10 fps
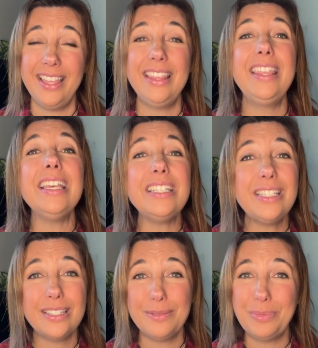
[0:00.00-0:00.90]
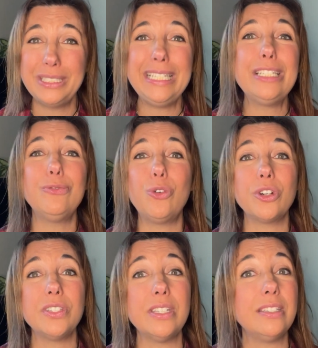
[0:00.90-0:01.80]
This police
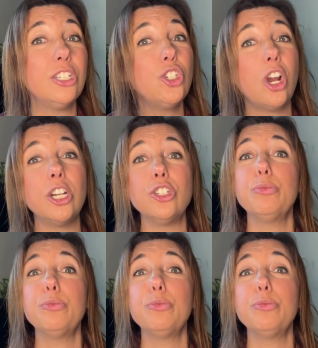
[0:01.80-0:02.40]
force is in charge